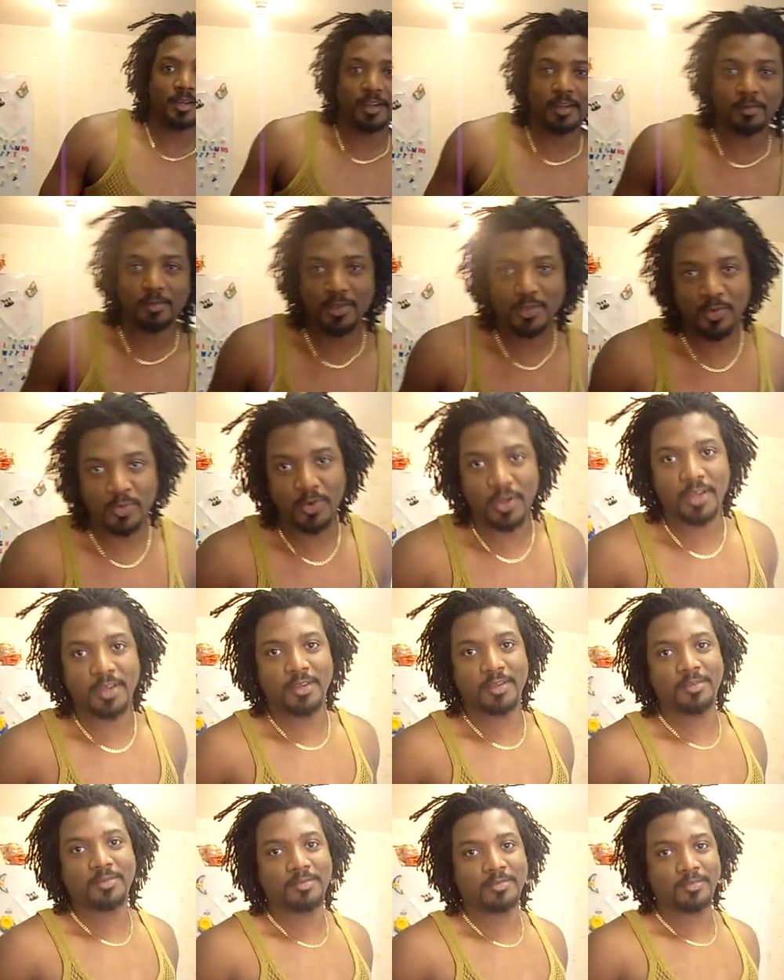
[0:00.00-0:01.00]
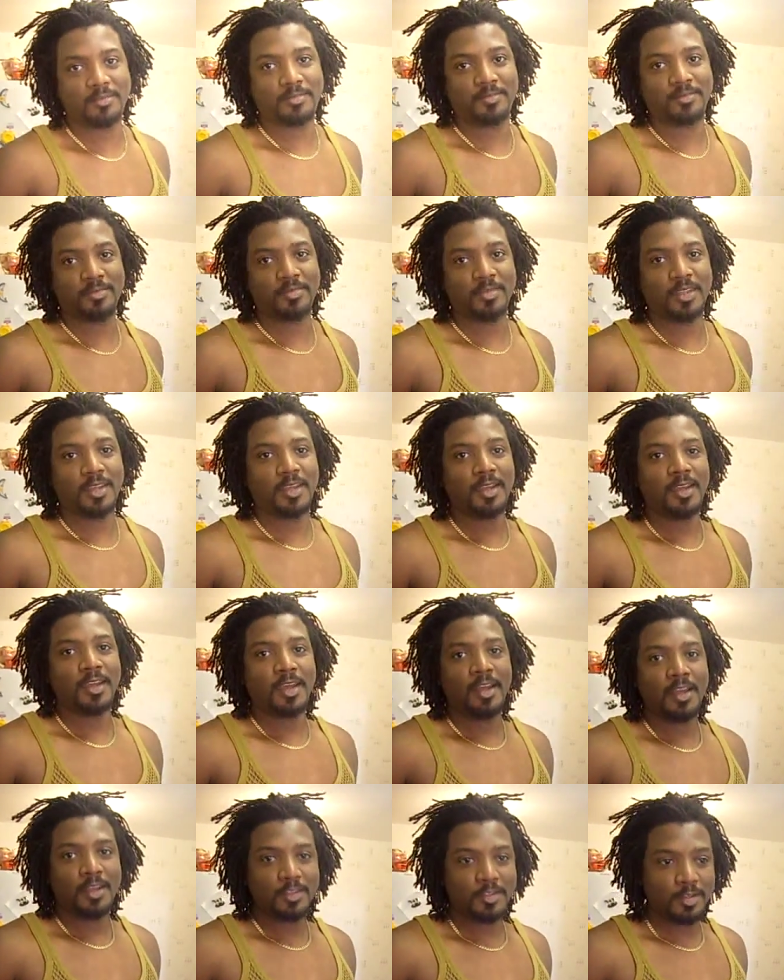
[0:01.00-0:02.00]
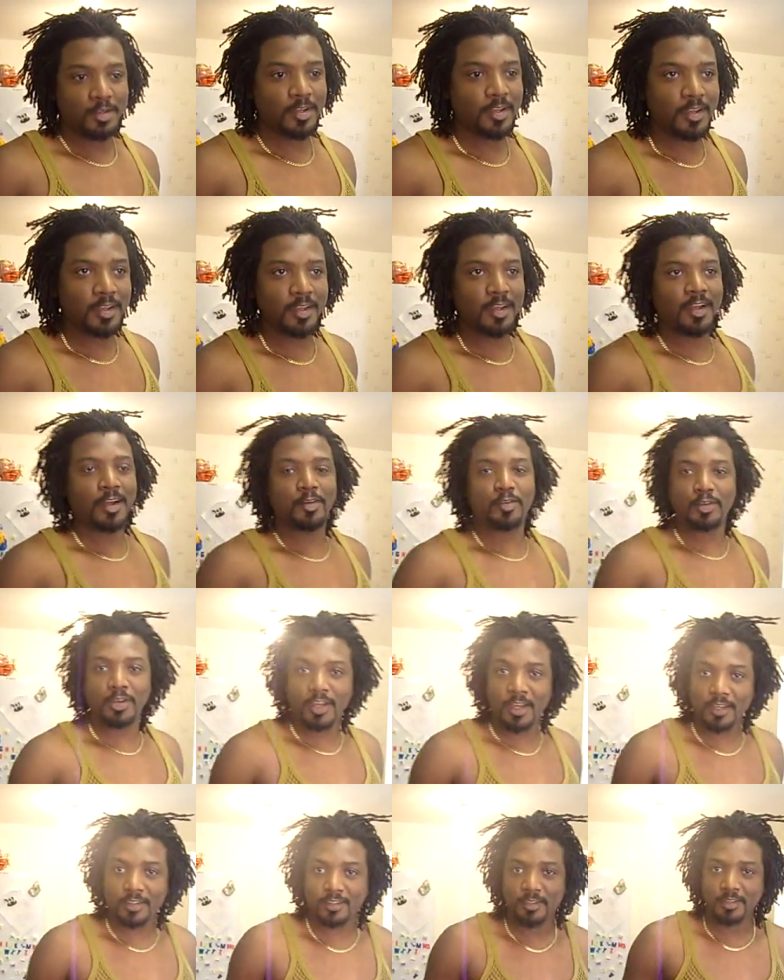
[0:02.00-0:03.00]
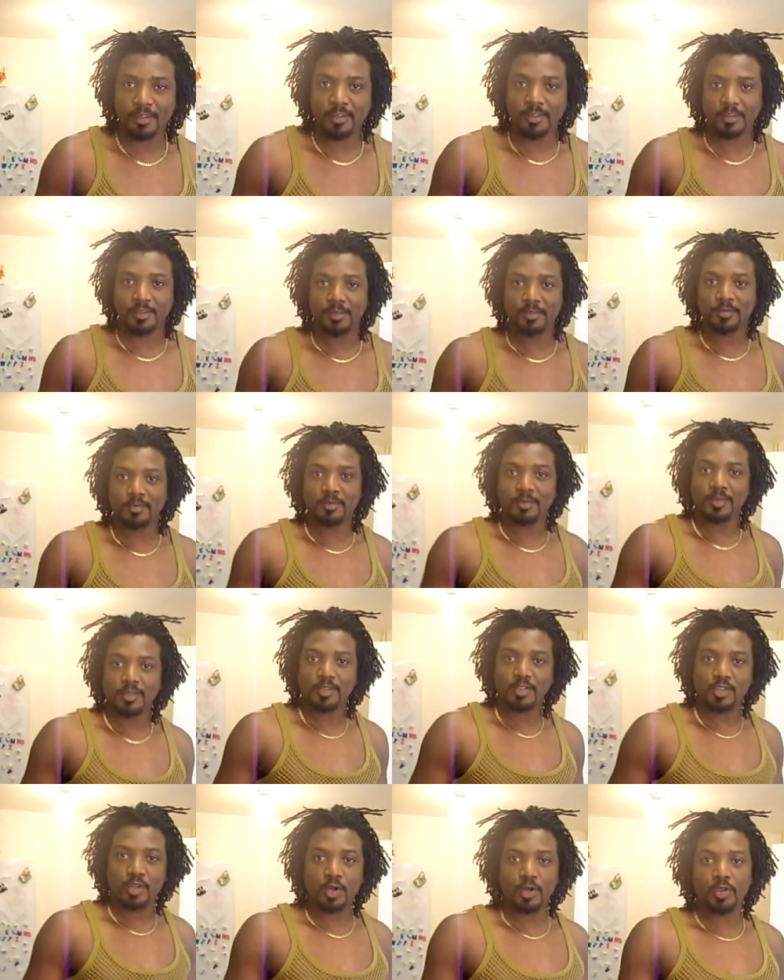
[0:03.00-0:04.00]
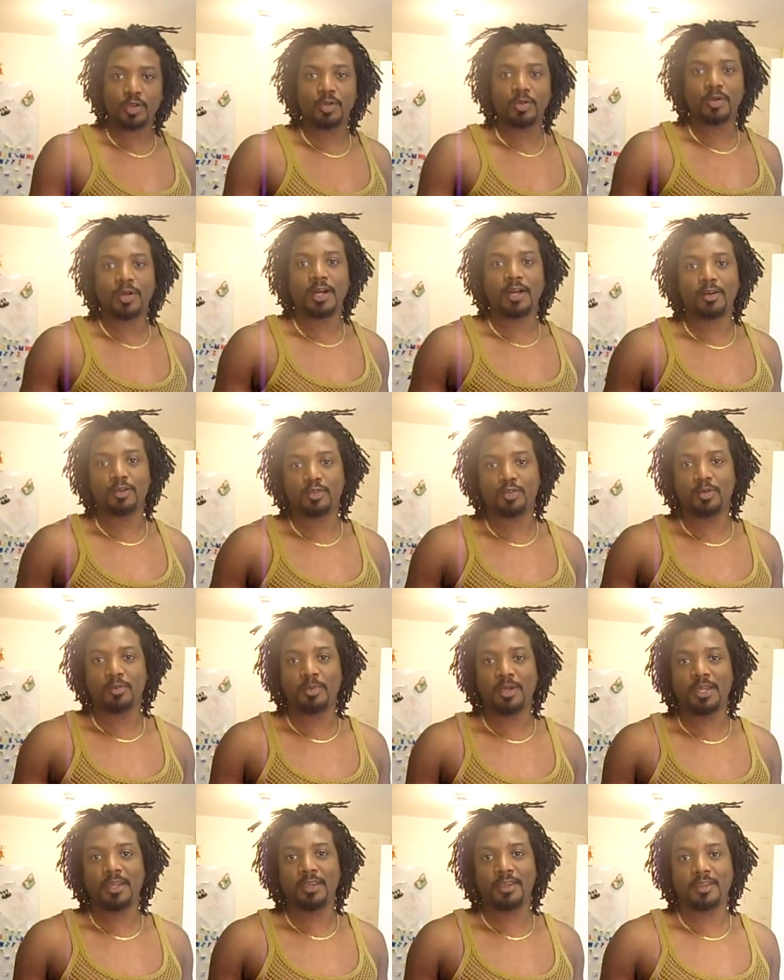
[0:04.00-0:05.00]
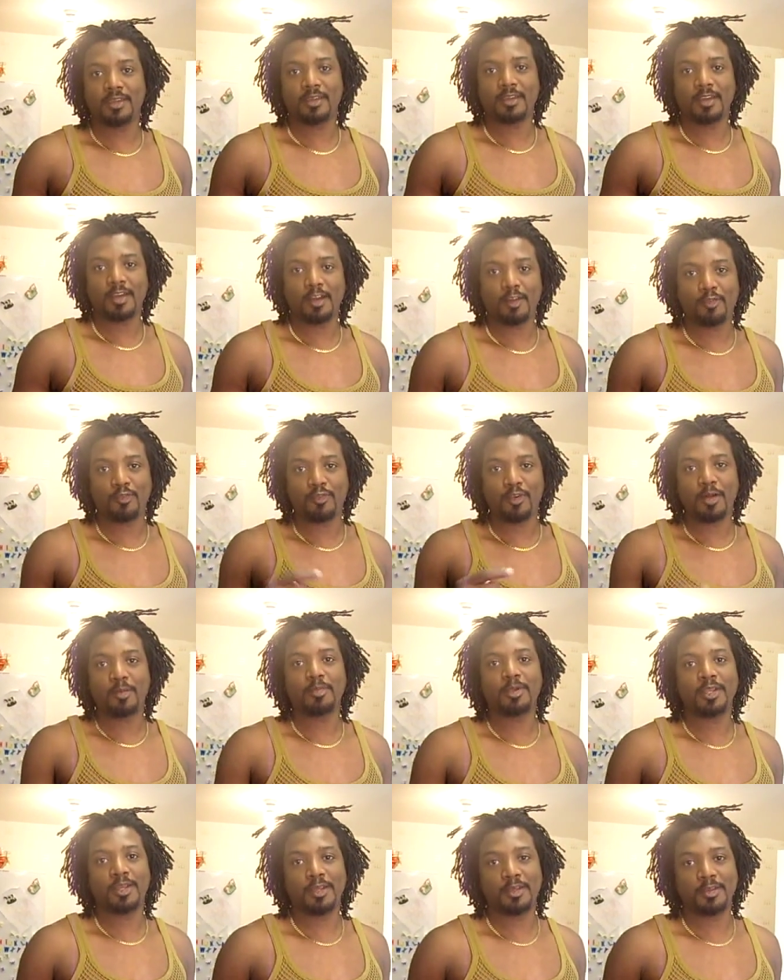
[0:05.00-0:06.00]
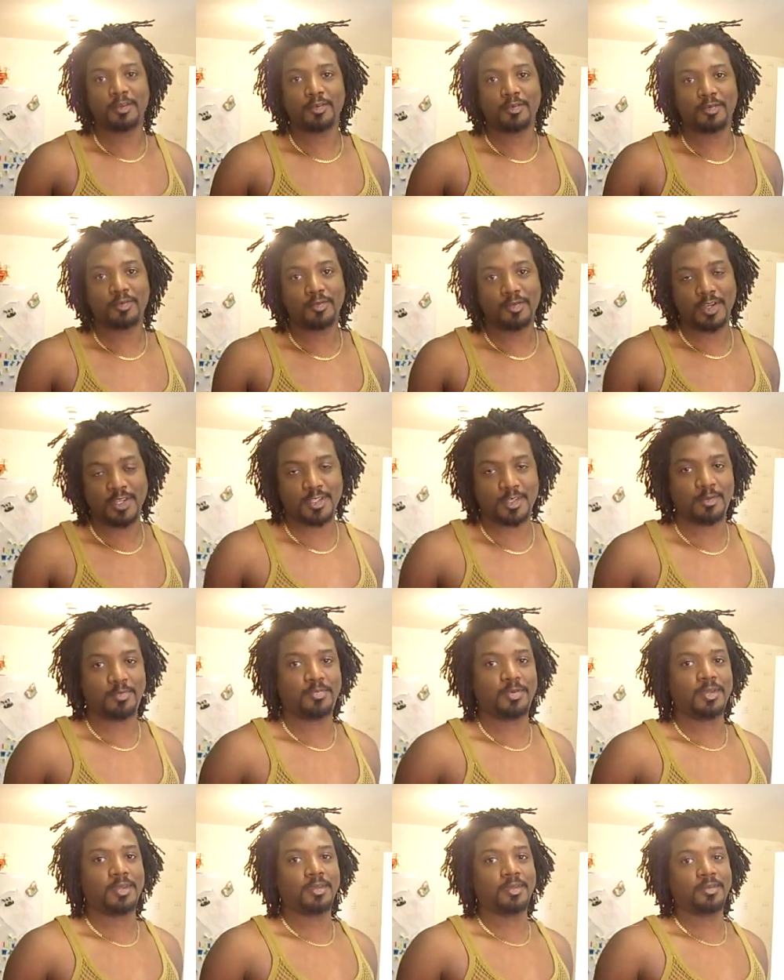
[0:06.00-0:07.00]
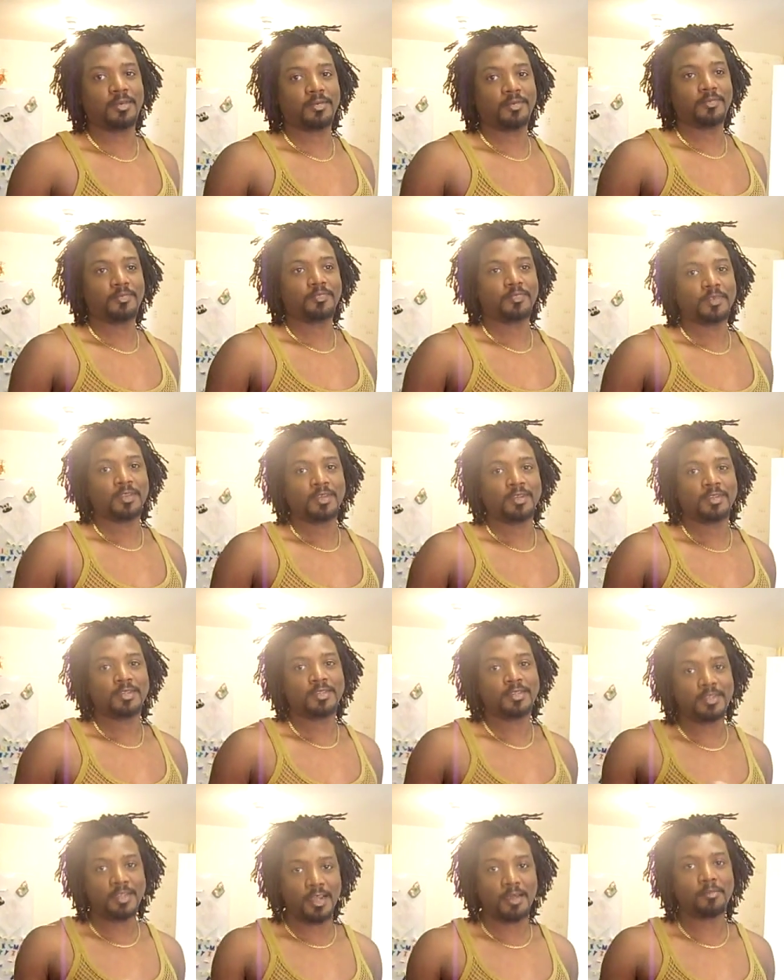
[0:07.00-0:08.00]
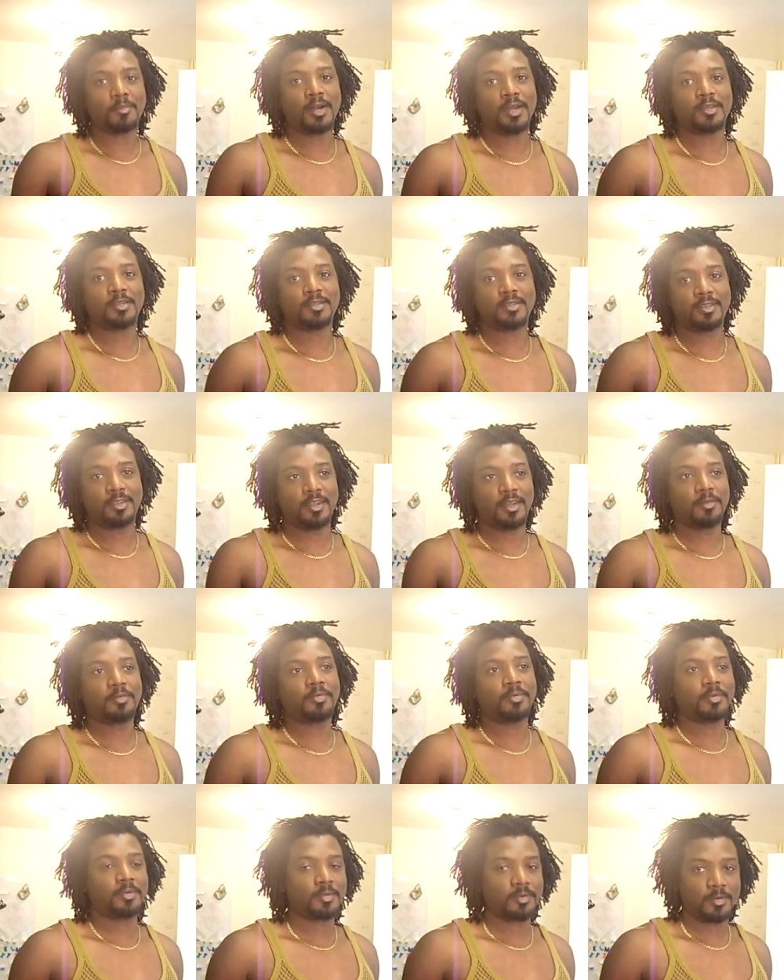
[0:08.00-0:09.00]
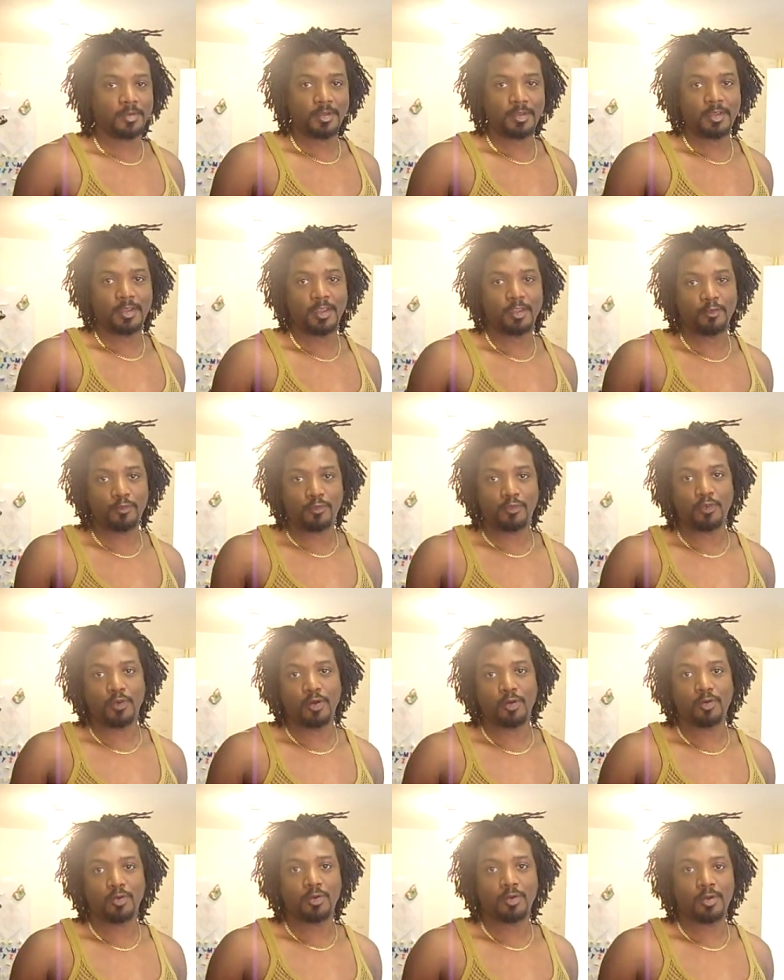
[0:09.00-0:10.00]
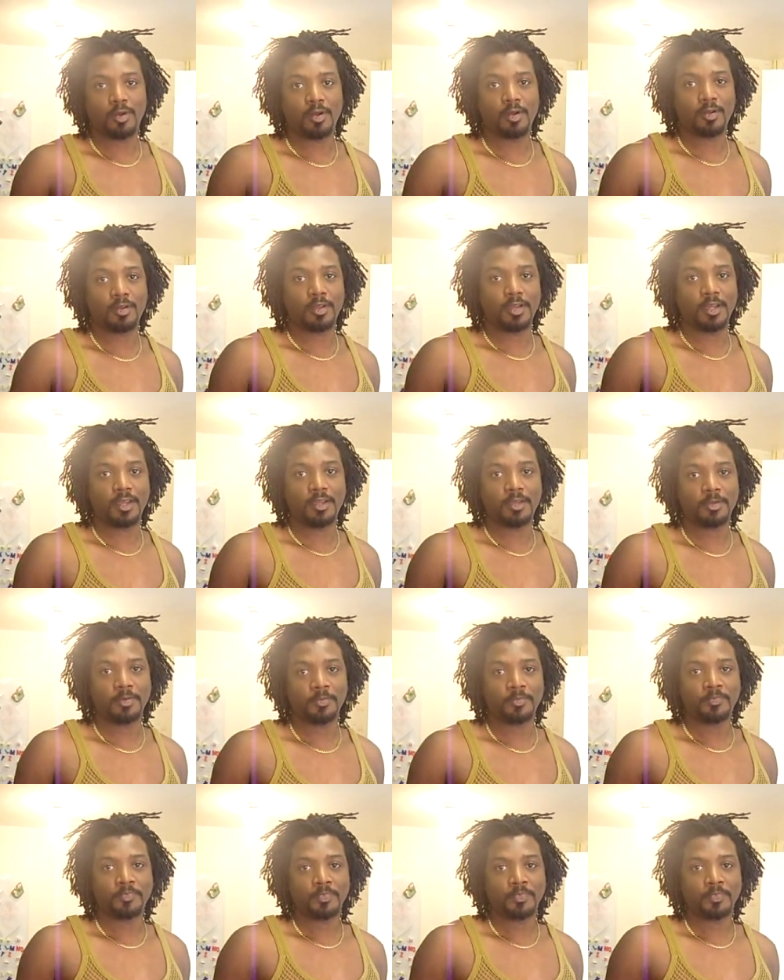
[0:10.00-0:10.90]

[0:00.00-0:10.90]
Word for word: my name is Wayne. Today I would like to show you how to make a family recipe, step by step info, okay?